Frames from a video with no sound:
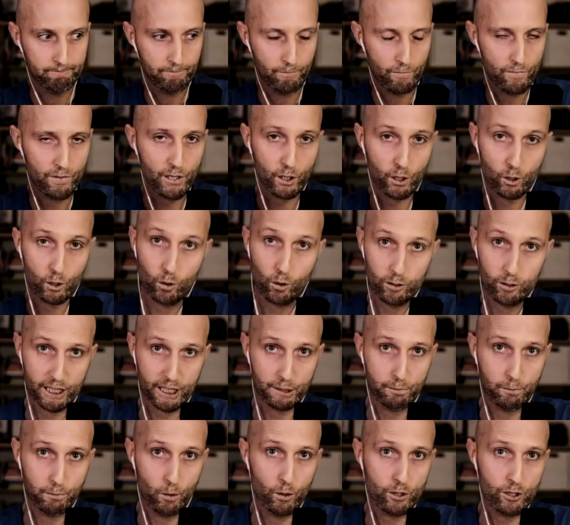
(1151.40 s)
the cold
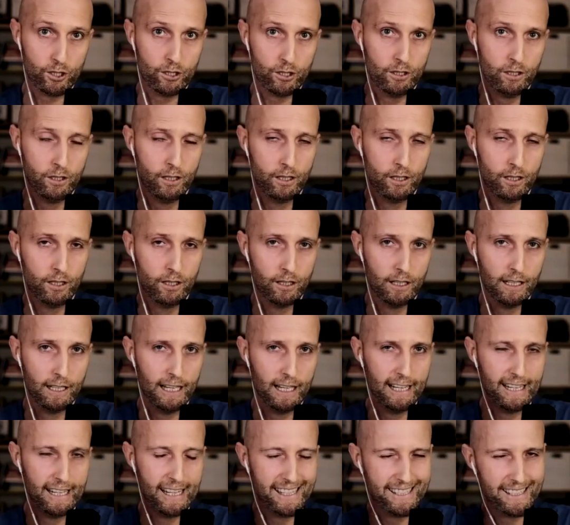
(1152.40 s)
exposure,
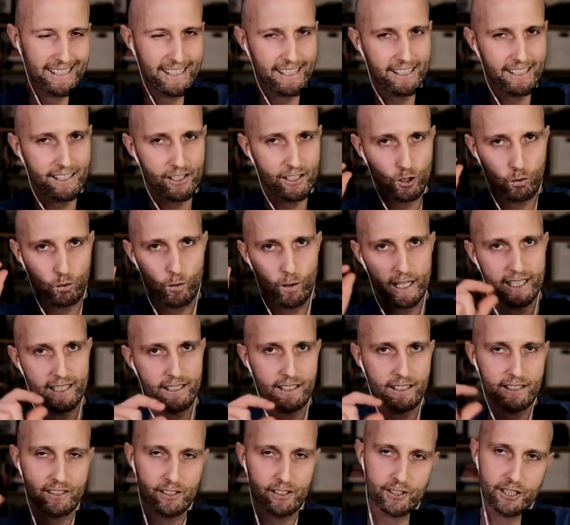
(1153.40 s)
and I didn't twig
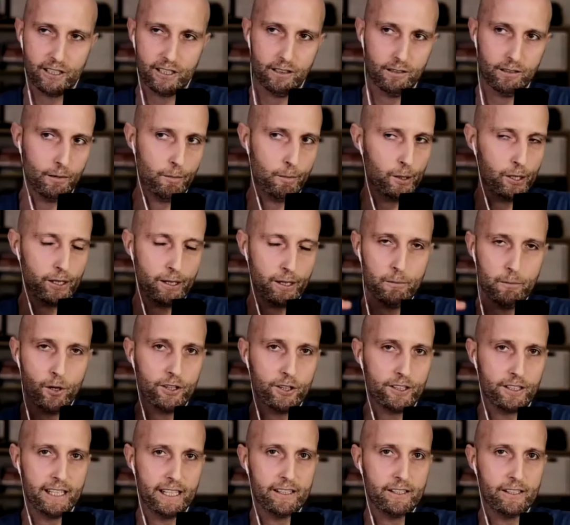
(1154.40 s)
this until about a
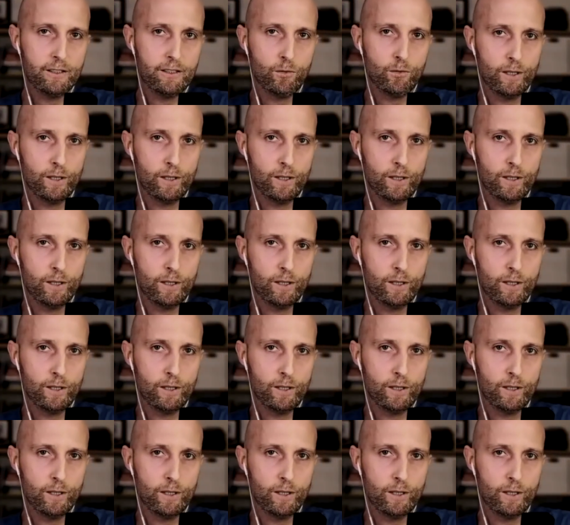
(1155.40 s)
month later,